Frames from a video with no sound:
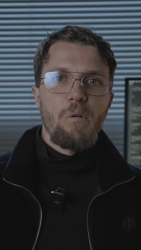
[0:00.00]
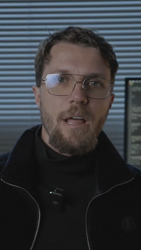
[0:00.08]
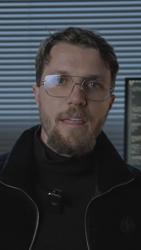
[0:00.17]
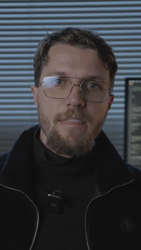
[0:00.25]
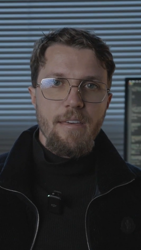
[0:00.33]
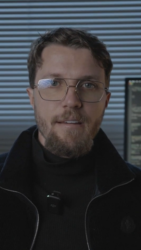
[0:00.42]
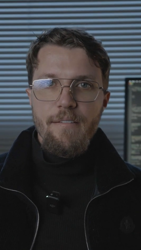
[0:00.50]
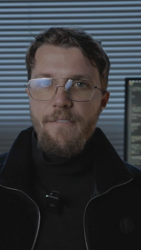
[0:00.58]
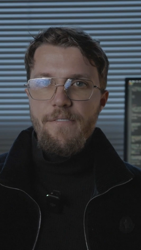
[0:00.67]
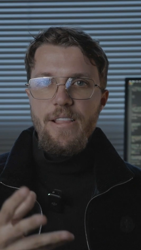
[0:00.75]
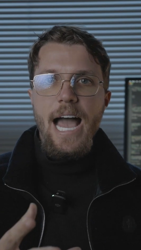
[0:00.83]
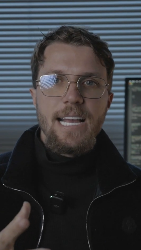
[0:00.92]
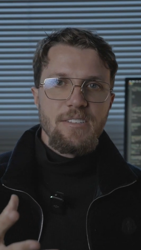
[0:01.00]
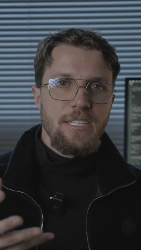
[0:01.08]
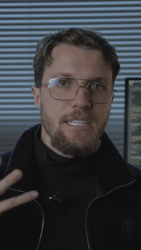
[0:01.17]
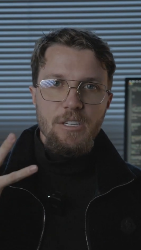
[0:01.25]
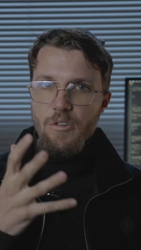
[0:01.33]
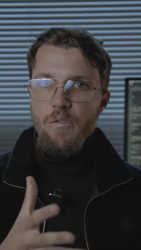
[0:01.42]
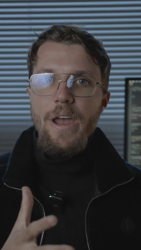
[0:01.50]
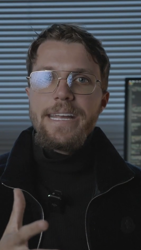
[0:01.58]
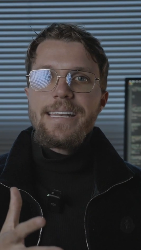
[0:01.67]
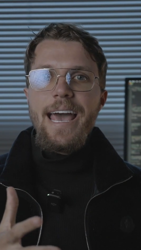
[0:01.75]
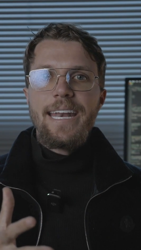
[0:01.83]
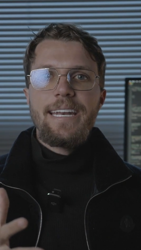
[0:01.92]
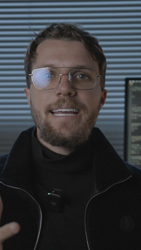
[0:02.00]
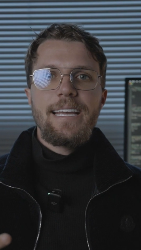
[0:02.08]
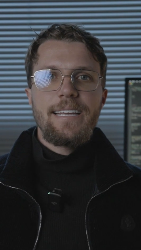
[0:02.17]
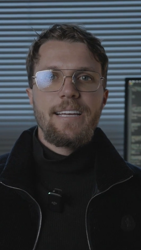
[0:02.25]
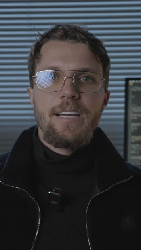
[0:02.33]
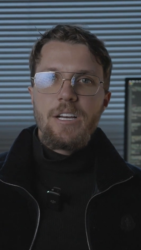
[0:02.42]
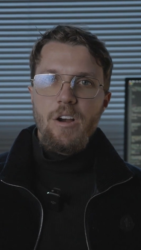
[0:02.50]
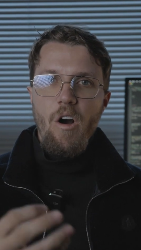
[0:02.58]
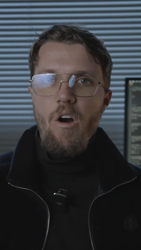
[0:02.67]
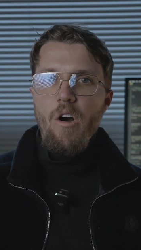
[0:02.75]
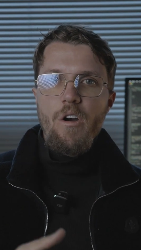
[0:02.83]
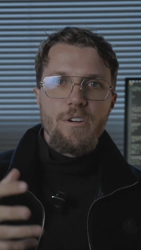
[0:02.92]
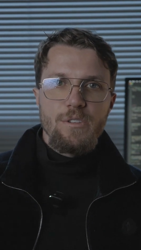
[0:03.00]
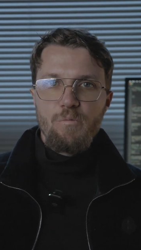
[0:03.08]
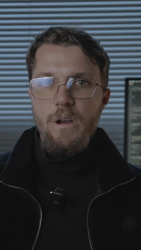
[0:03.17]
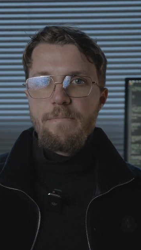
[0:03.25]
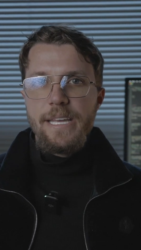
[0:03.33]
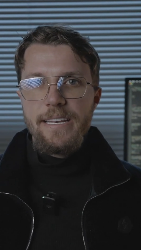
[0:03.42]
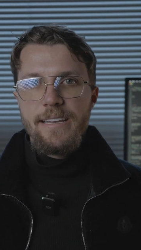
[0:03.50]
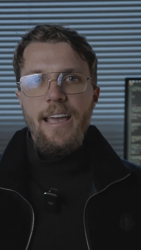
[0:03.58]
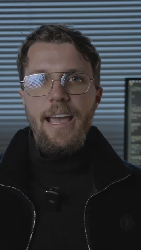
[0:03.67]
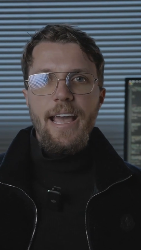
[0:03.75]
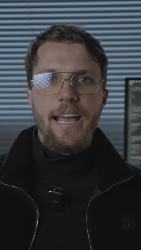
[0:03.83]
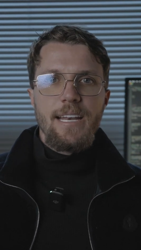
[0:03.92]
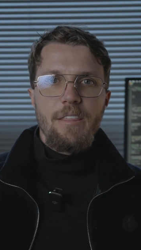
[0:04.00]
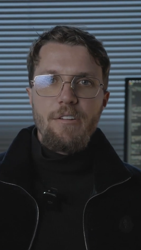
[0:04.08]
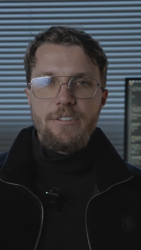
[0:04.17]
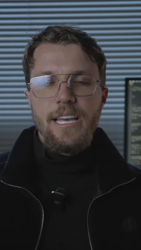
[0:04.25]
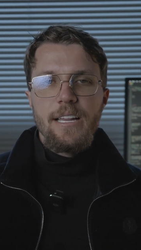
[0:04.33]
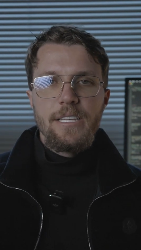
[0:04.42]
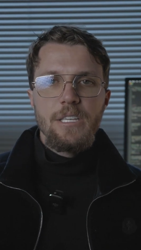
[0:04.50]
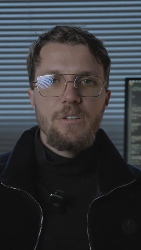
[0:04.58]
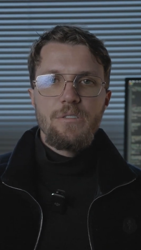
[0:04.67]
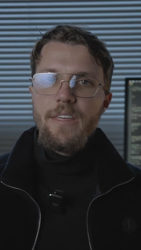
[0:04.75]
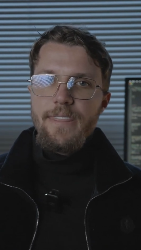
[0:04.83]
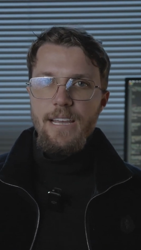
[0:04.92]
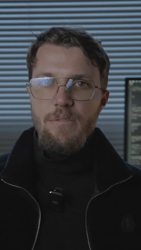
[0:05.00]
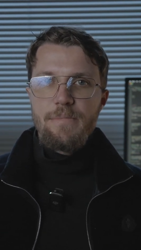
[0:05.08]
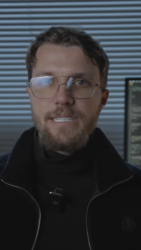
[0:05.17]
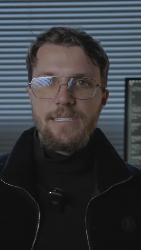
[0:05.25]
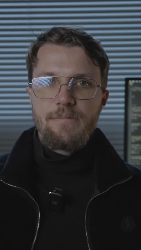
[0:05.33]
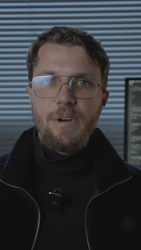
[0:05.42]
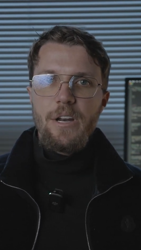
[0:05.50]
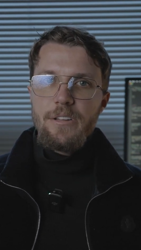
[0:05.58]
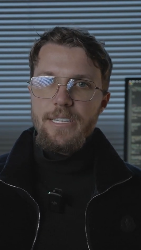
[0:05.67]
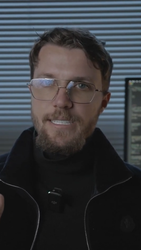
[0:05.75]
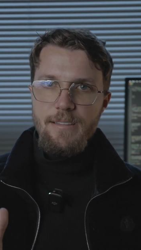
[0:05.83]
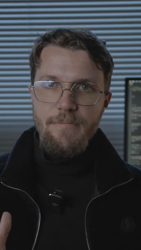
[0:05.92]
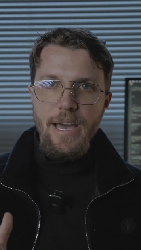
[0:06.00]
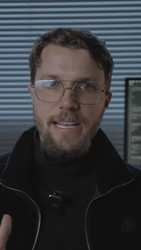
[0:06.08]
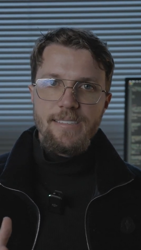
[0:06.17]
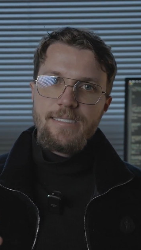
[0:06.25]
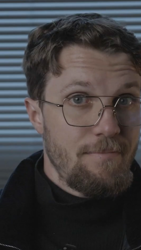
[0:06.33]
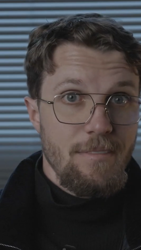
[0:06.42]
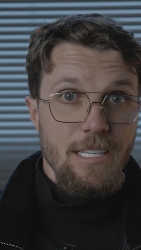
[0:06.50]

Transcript: with flashy, great editing, cars, women, and they're telling you that their business model is the best.